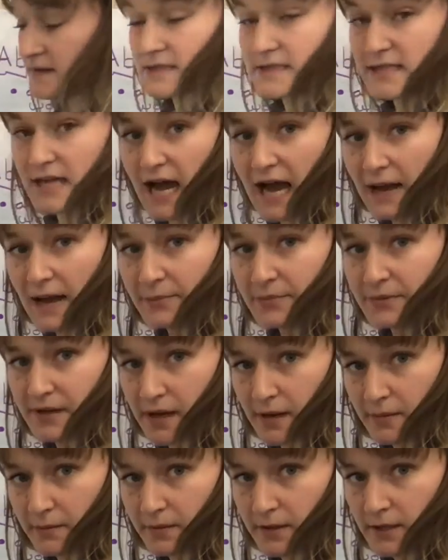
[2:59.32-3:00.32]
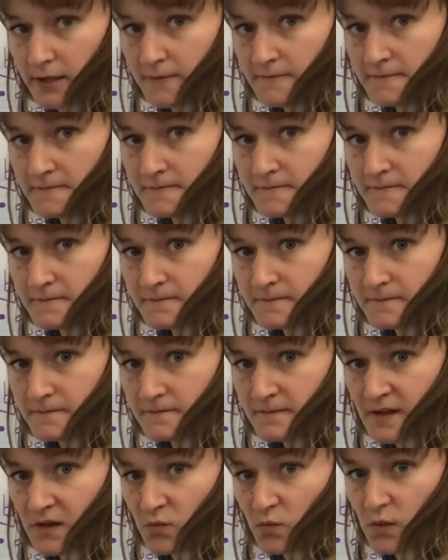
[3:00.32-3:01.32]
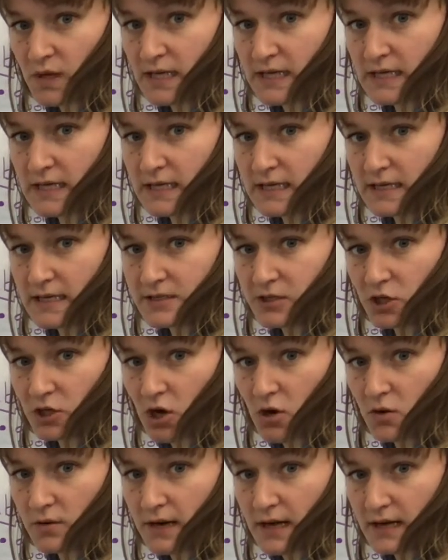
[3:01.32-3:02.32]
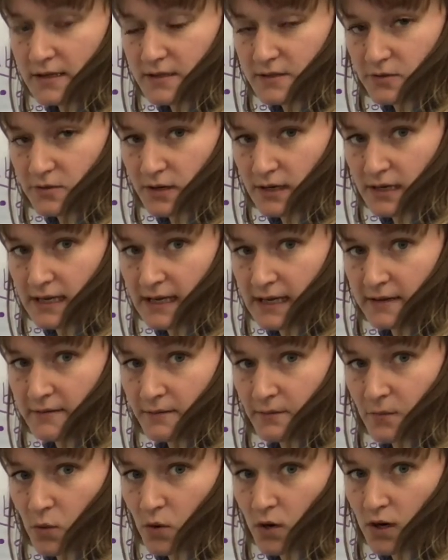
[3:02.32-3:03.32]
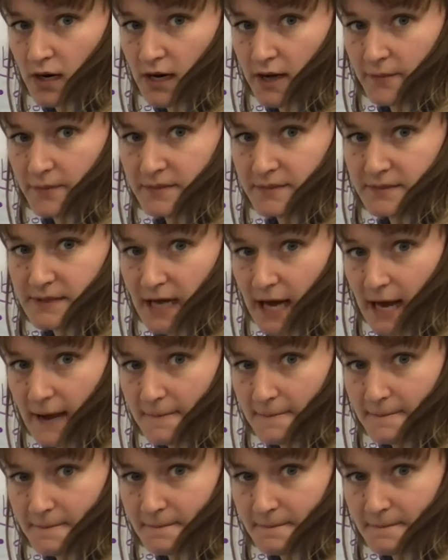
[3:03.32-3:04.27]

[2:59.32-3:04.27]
top number, we need to go next door to get more up top.